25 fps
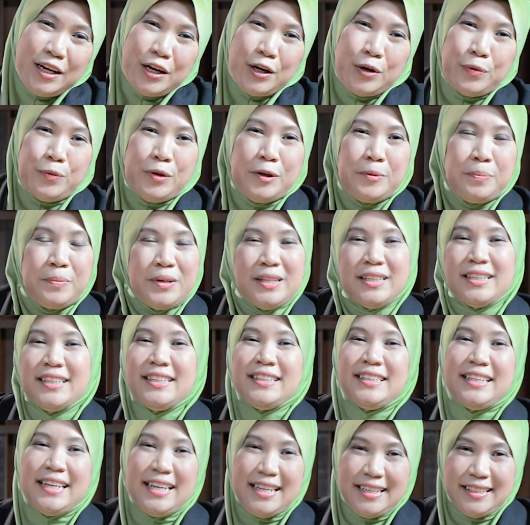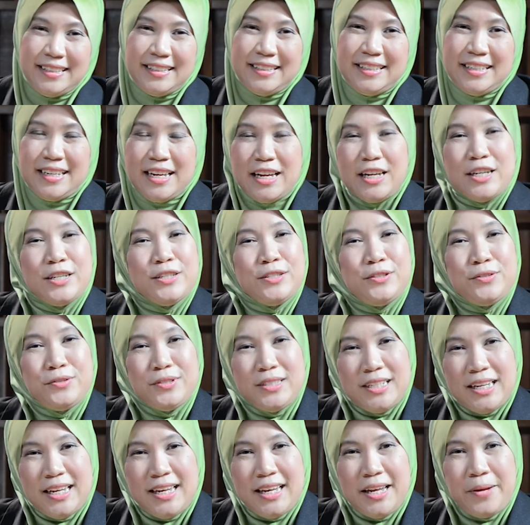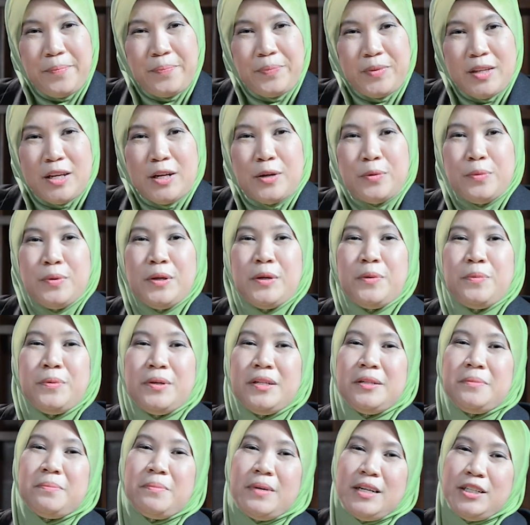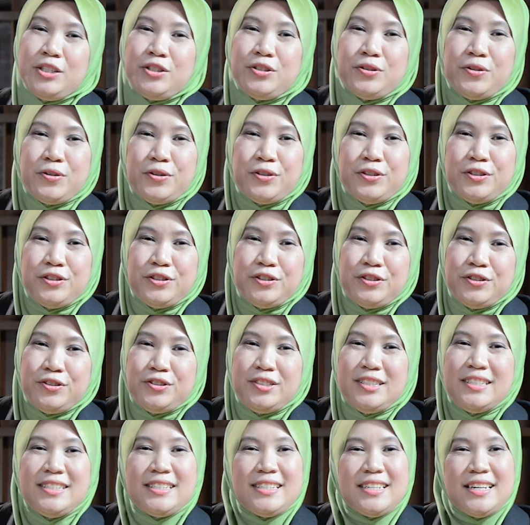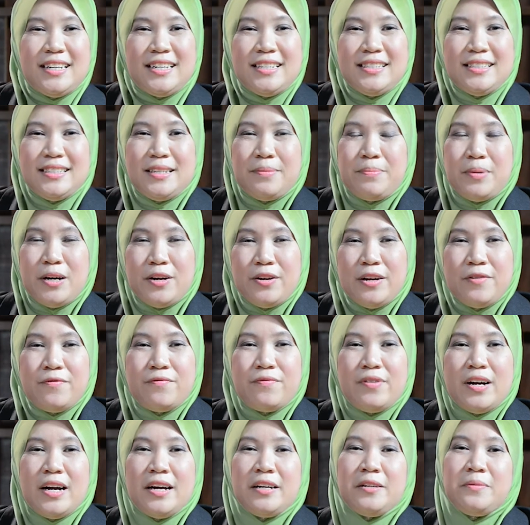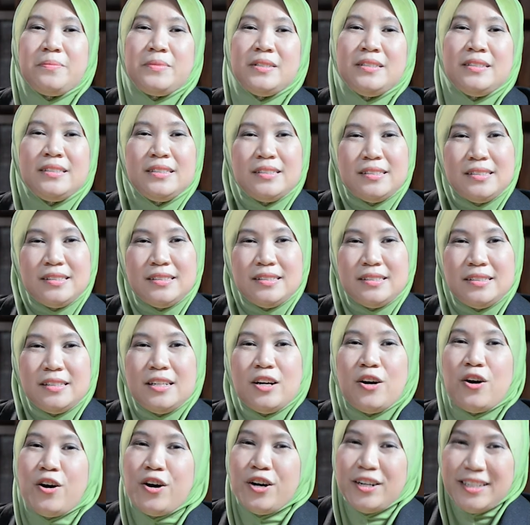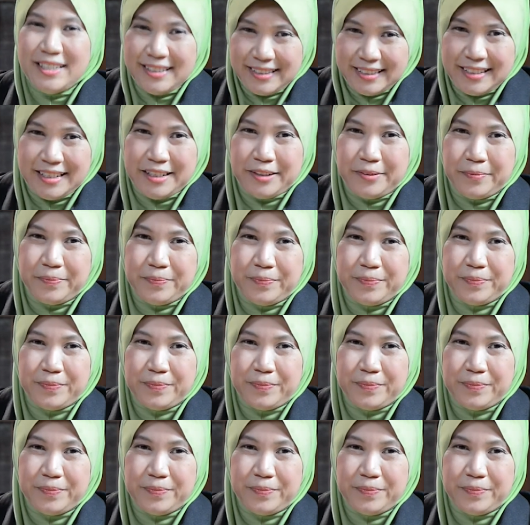we meet again. Today, we will march on to discuss about environmental auditing.